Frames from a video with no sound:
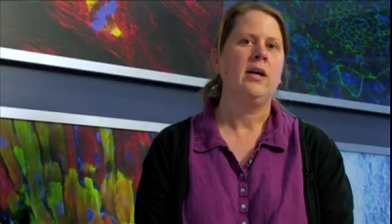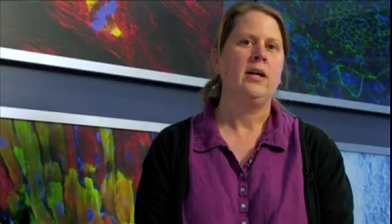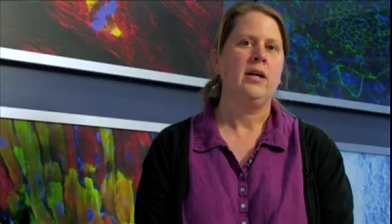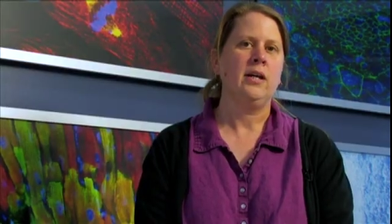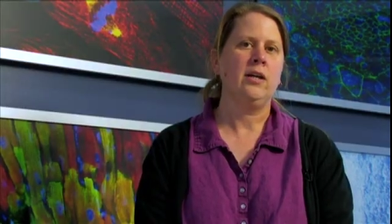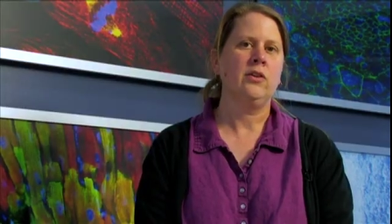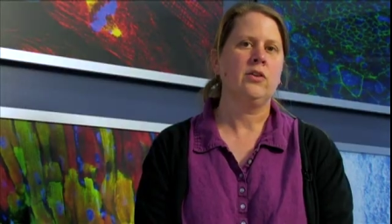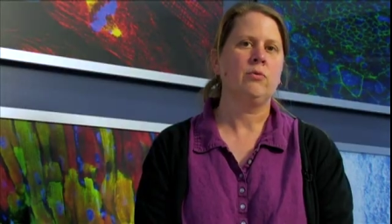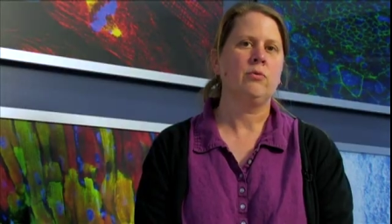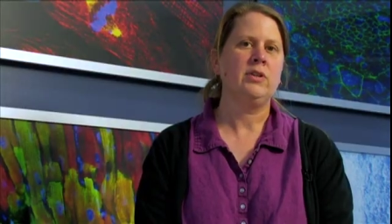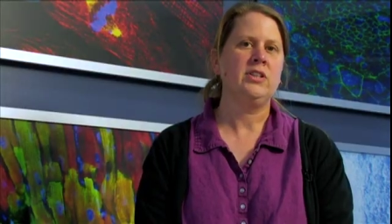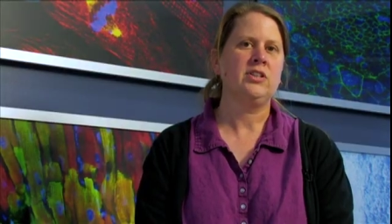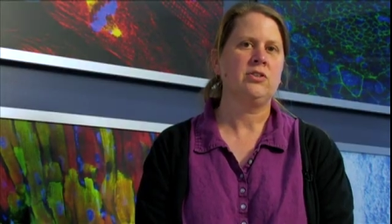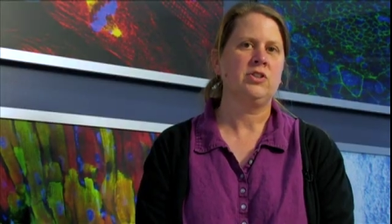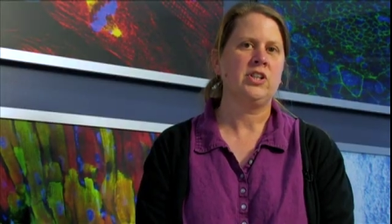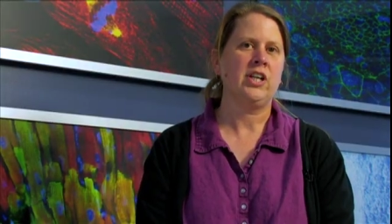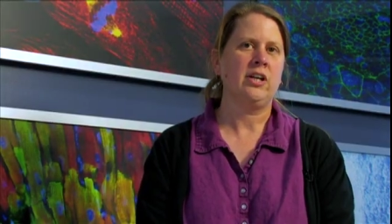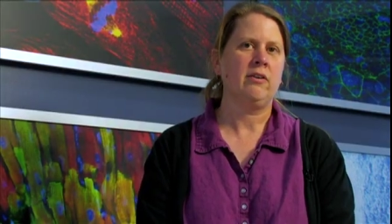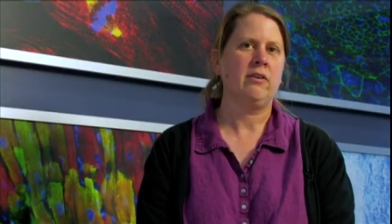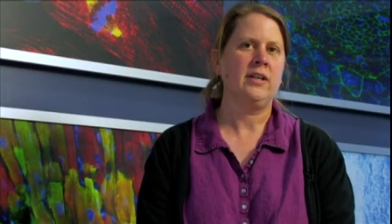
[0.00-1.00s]
in the
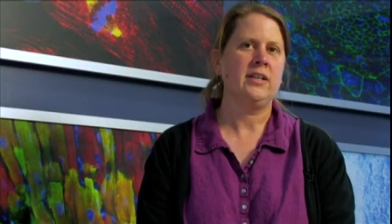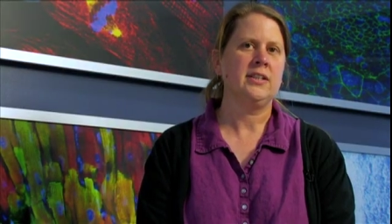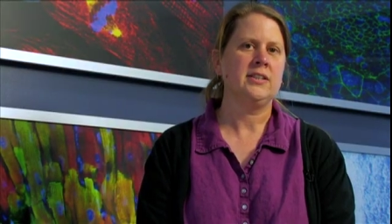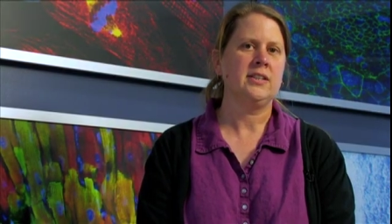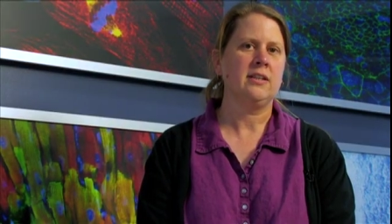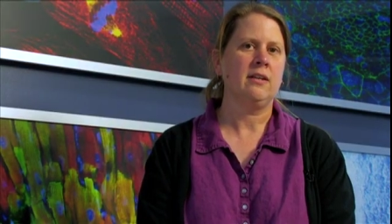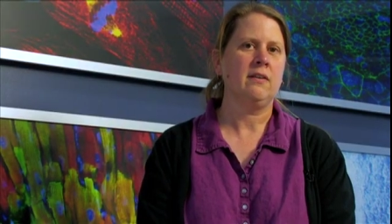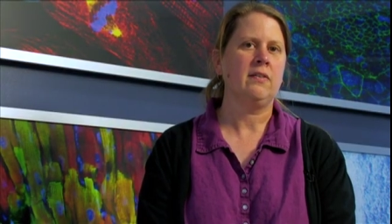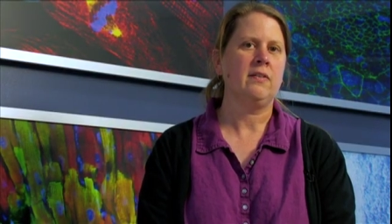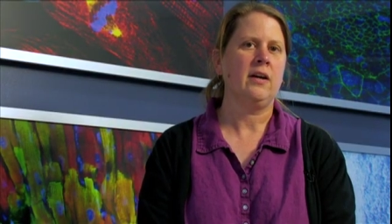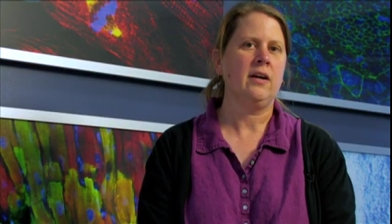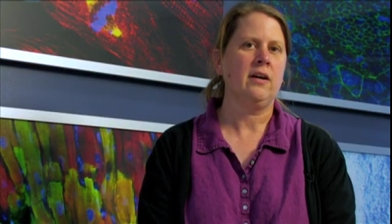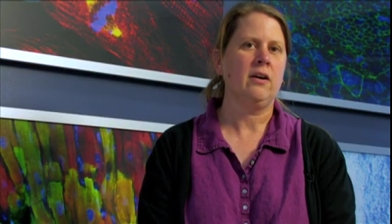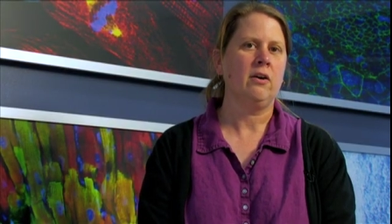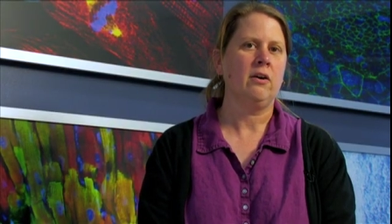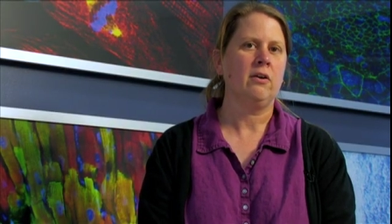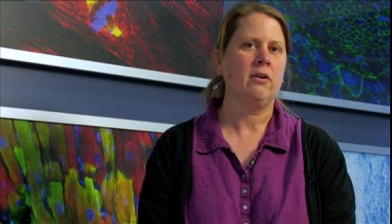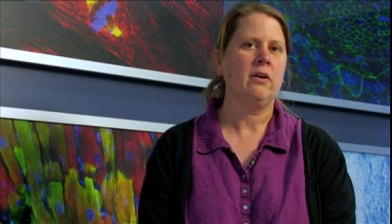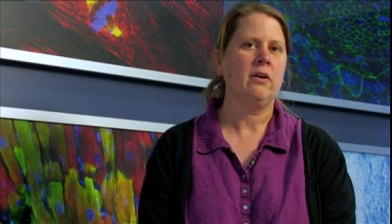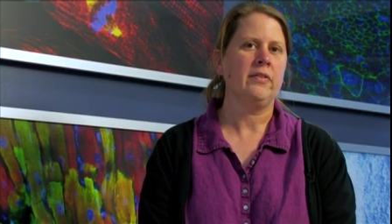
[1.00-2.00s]
research areas that they
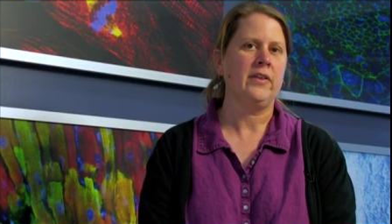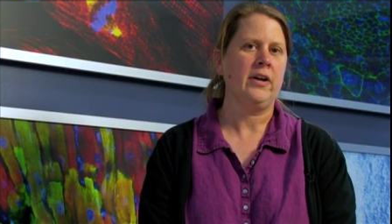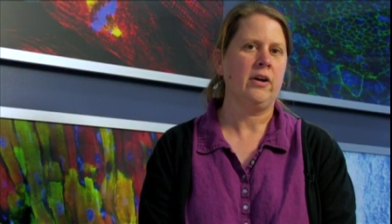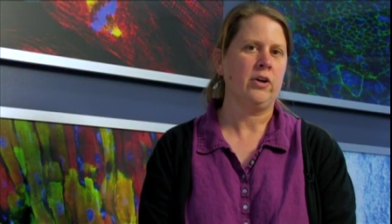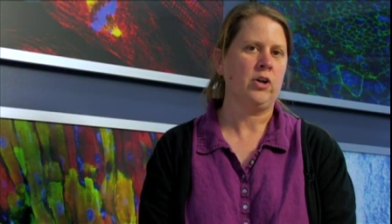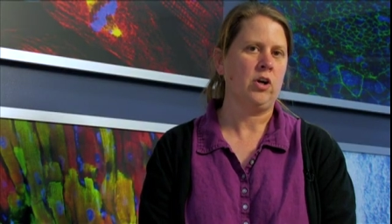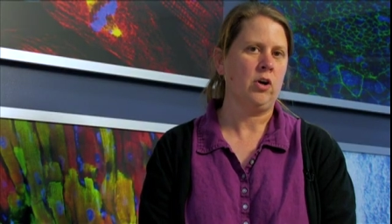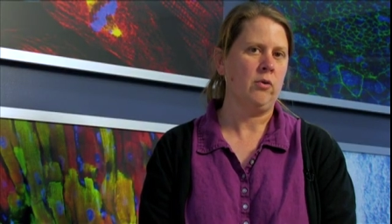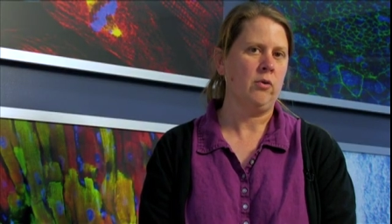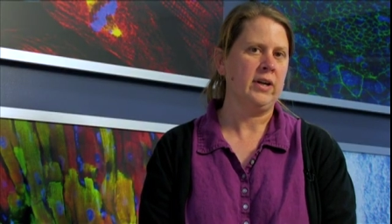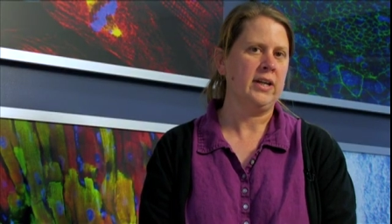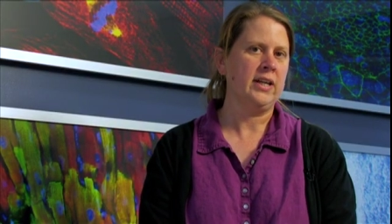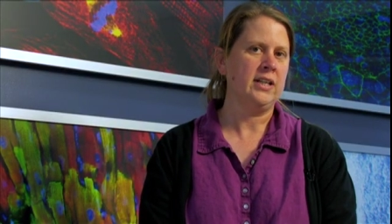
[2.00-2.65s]
are they're going